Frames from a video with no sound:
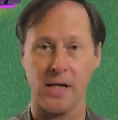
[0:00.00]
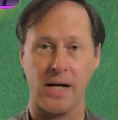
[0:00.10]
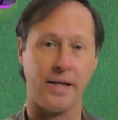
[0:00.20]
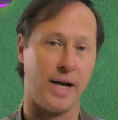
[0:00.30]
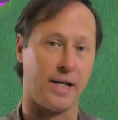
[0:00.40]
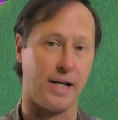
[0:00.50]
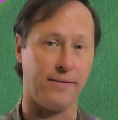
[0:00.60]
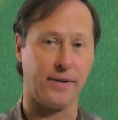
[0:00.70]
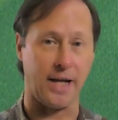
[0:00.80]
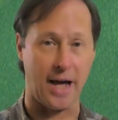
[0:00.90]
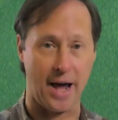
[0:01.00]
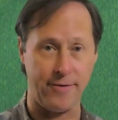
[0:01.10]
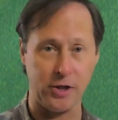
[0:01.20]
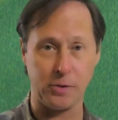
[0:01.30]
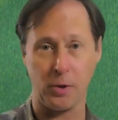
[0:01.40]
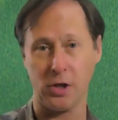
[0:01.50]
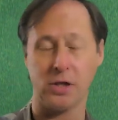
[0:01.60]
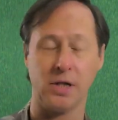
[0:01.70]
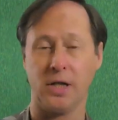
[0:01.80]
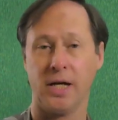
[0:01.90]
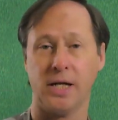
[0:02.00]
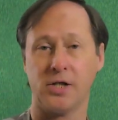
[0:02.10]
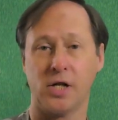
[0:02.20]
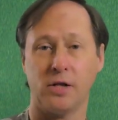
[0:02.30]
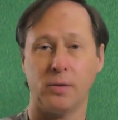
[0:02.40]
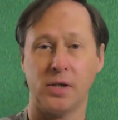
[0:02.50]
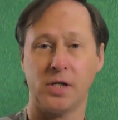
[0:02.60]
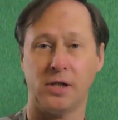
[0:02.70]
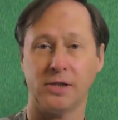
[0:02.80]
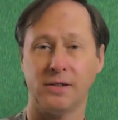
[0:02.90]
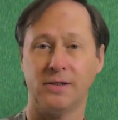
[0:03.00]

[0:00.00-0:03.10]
and that if the average person could get a certain result,